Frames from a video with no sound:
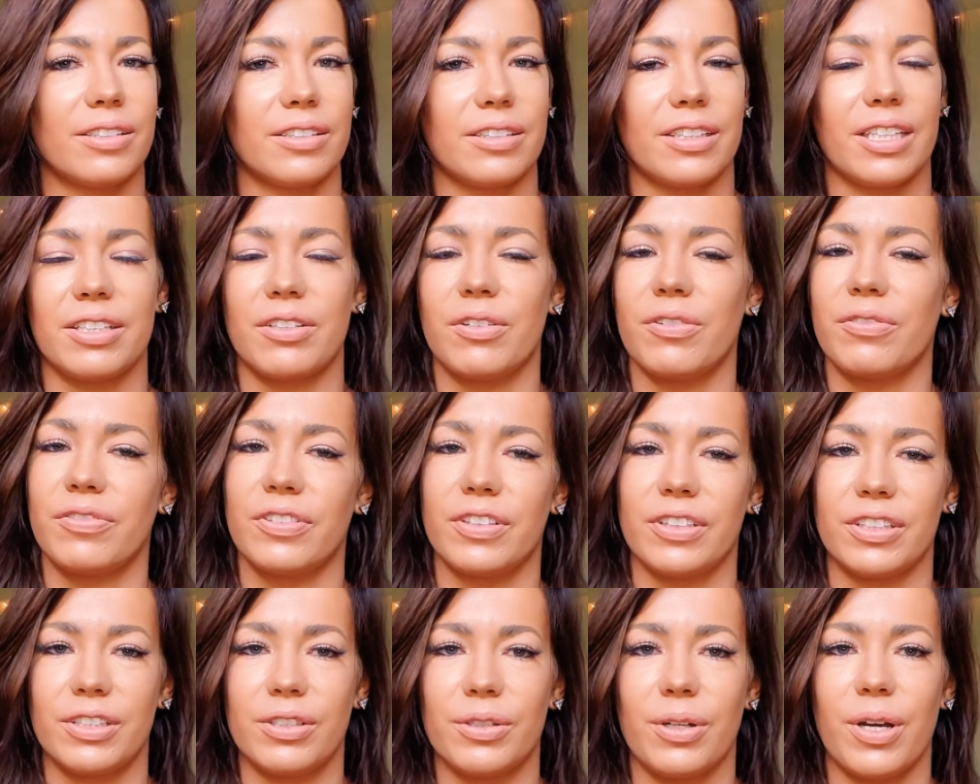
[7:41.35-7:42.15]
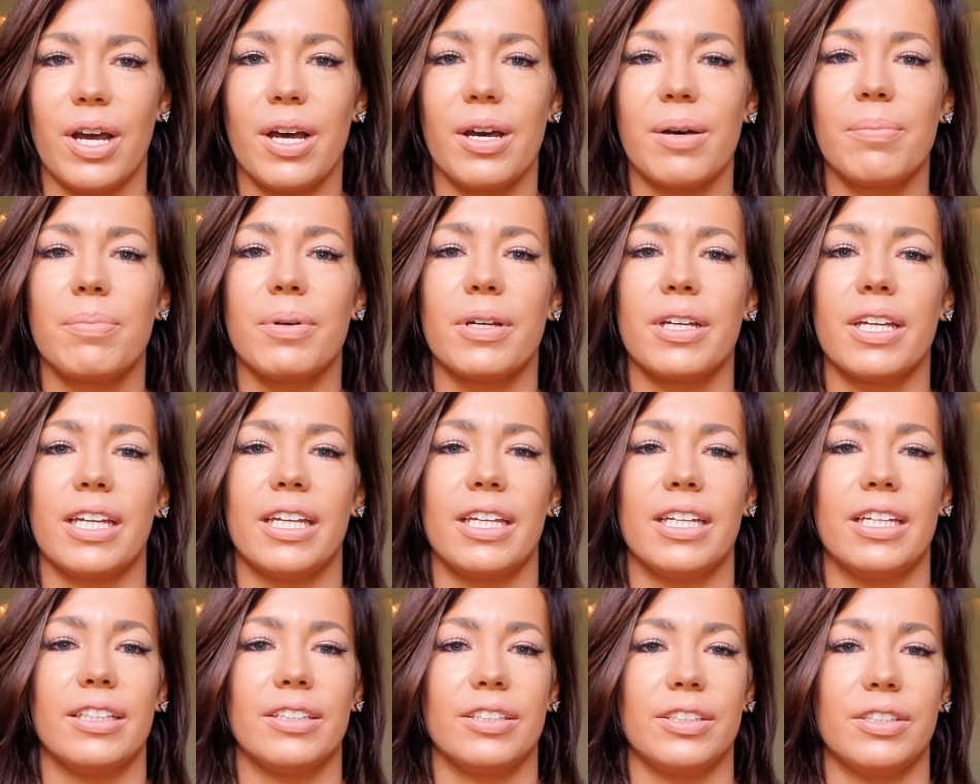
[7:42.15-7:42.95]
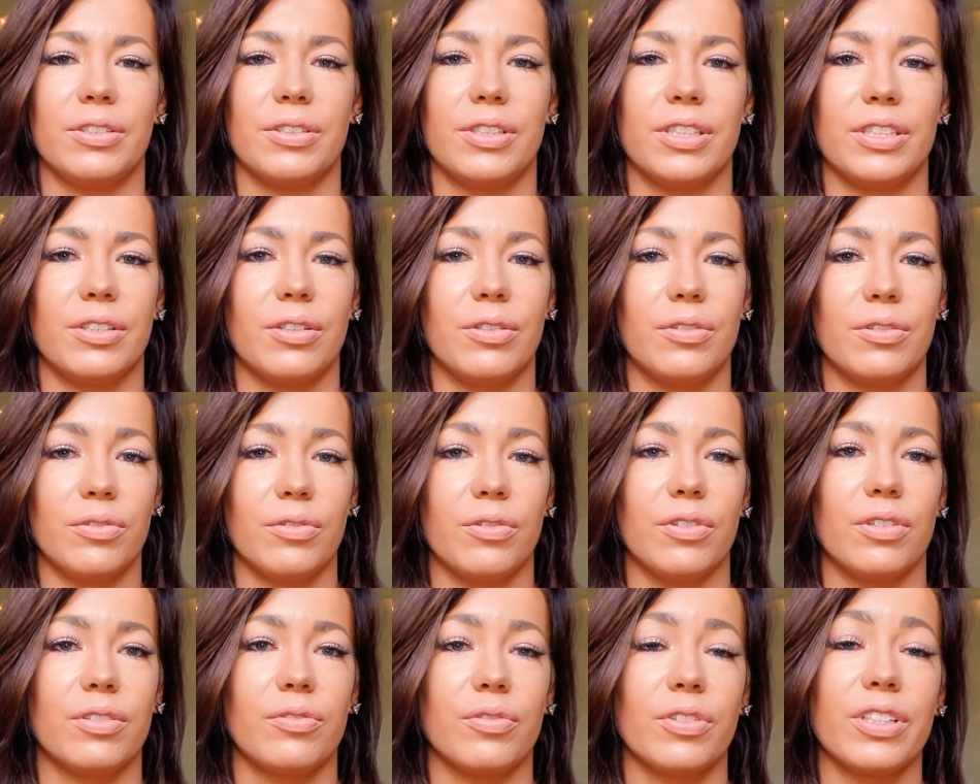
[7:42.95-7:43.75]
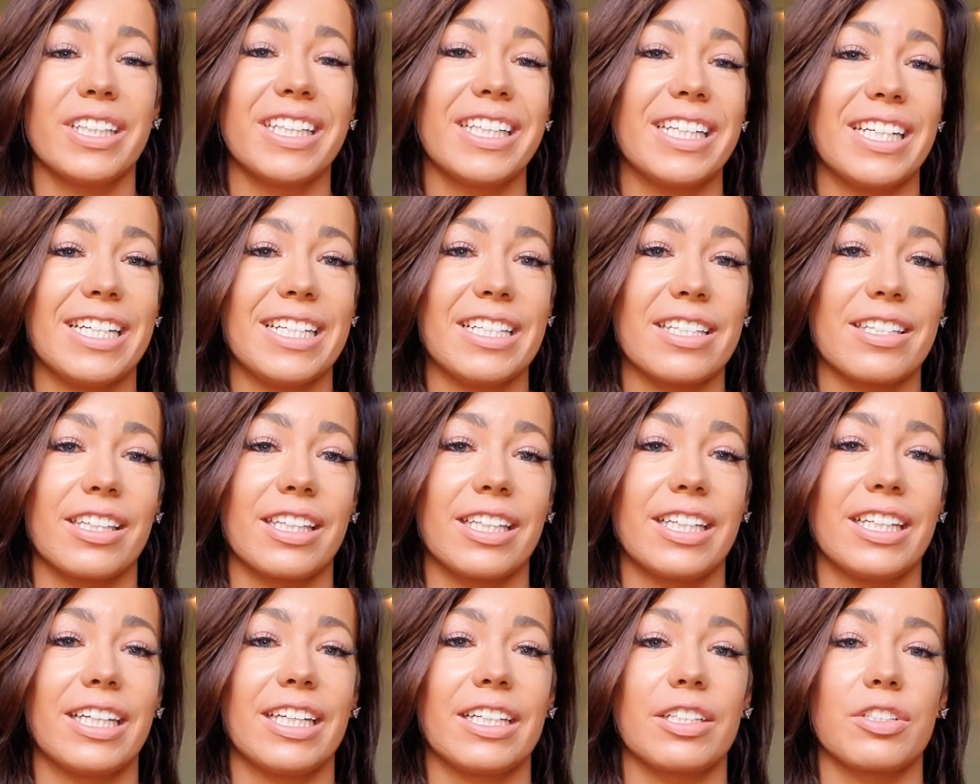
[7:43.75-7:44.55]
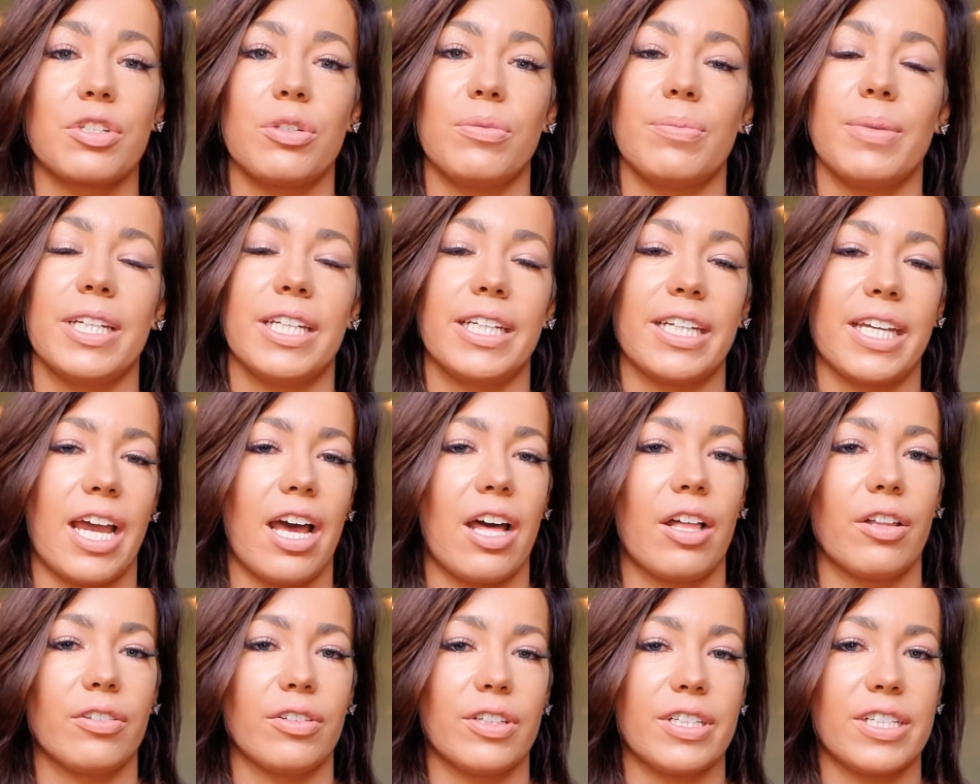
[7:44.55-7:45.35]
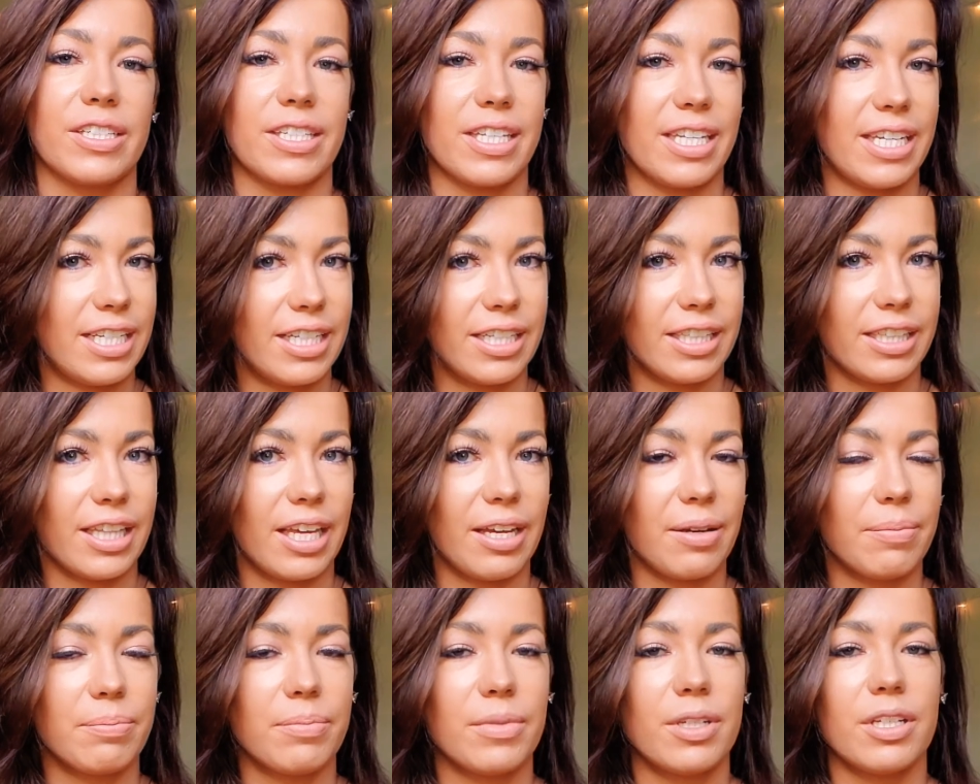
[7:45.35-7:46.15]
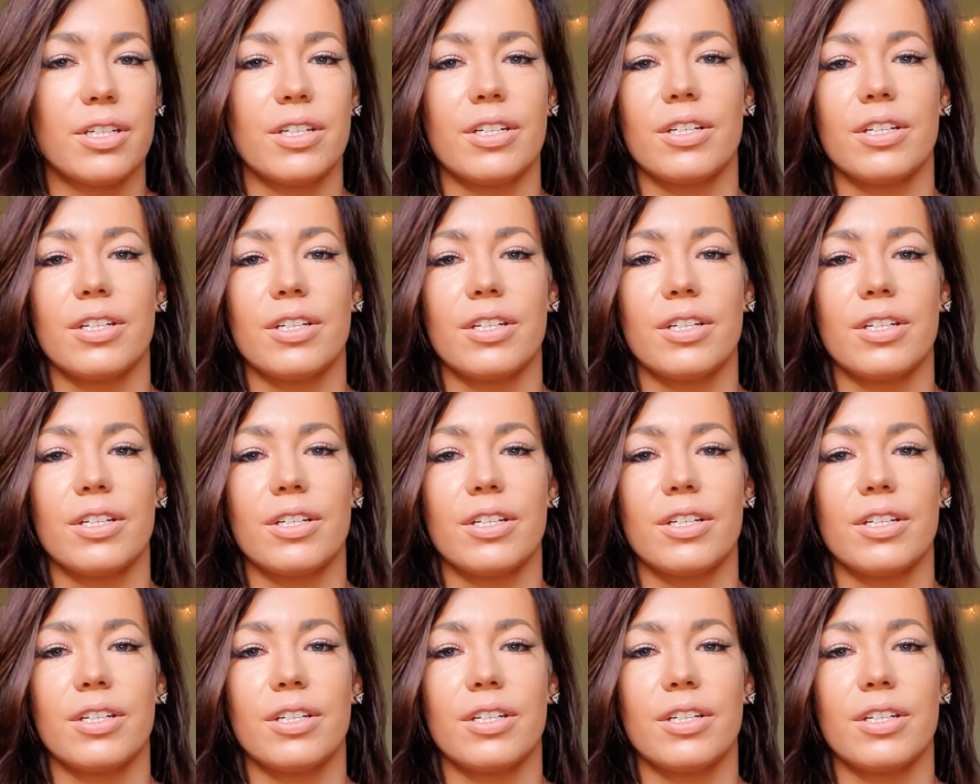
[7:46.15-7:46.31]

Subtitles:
they don't fill you up and you can really easily get too many calories eating them.